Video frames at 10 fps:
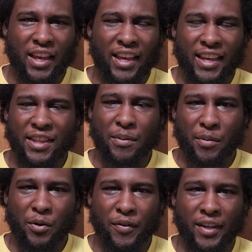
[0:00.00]
in the
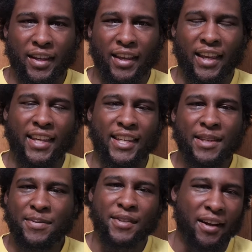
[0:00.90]
movie, and he
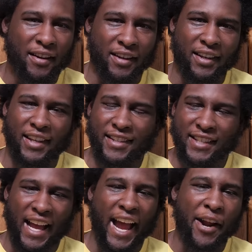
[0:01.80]
keeps talking, and he's
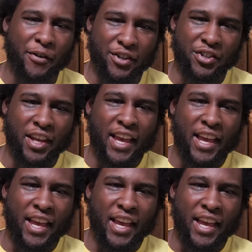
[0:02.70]
Irish,